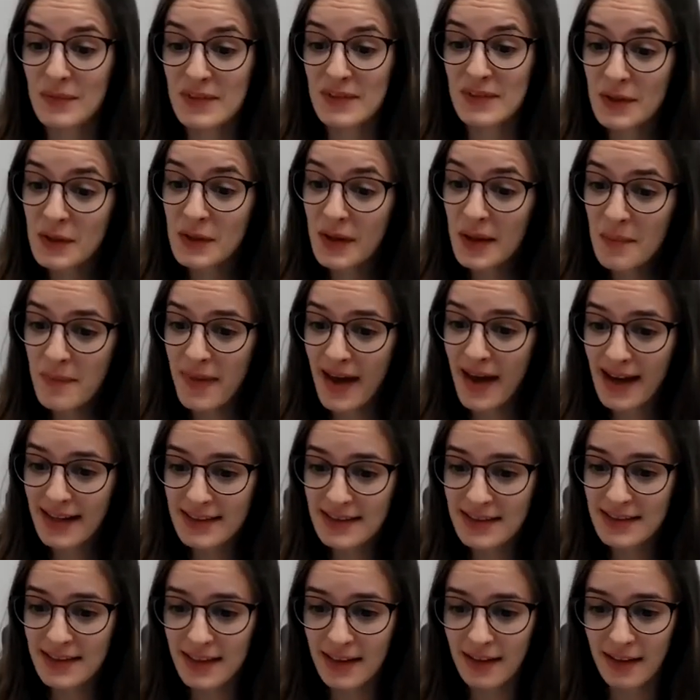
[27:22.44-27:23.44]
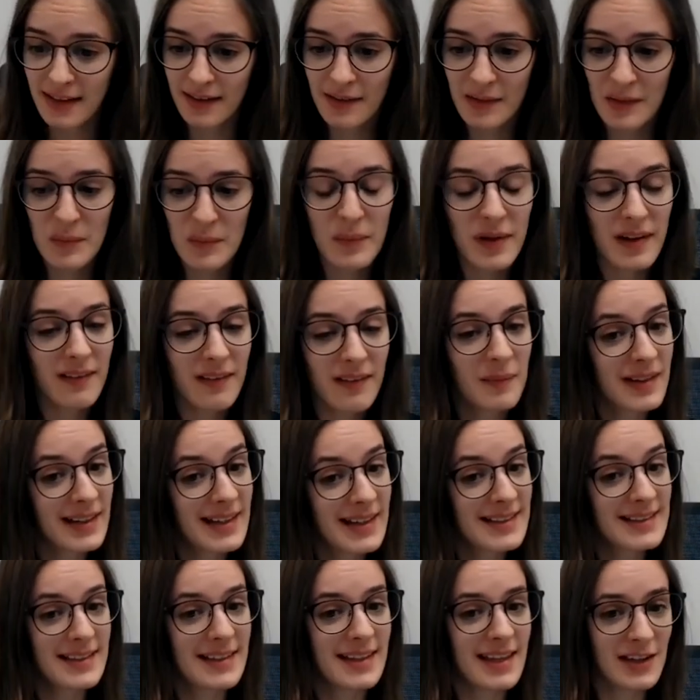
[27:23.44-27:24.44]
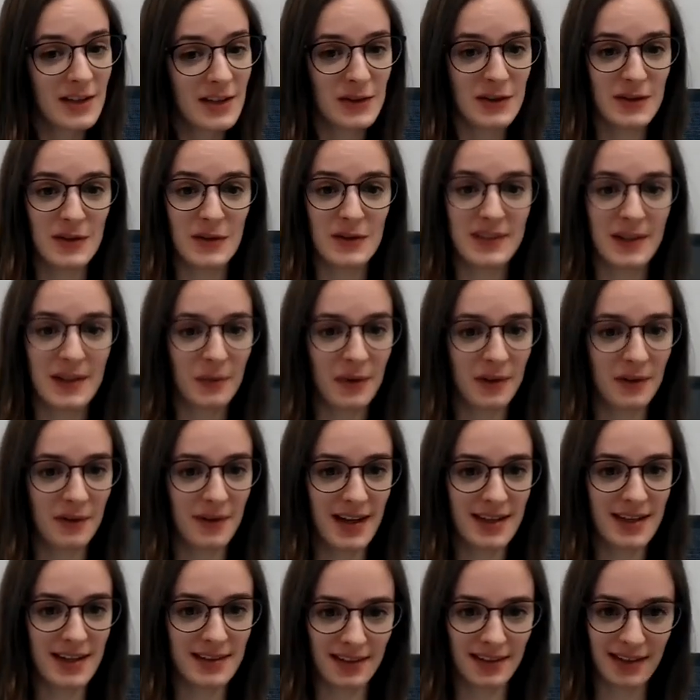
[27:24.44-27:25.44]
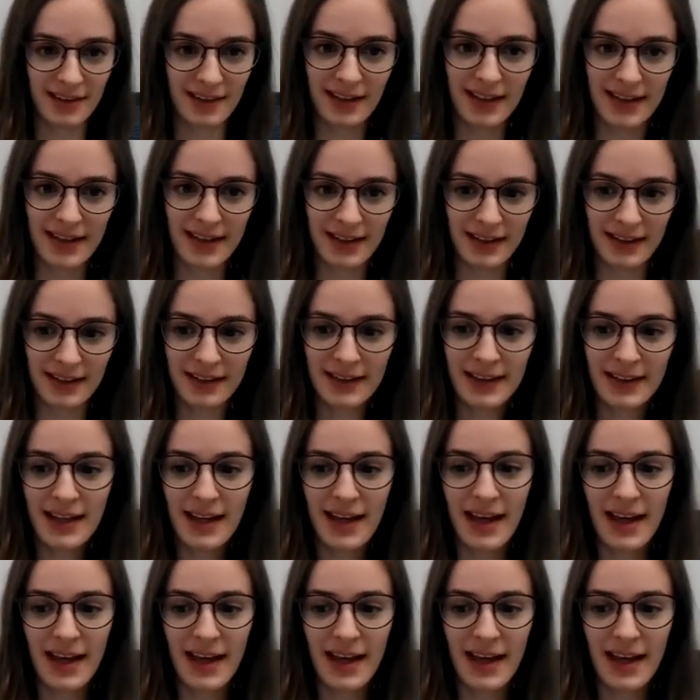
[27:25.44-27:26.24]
So going back to the comparability issues that were raised earlier,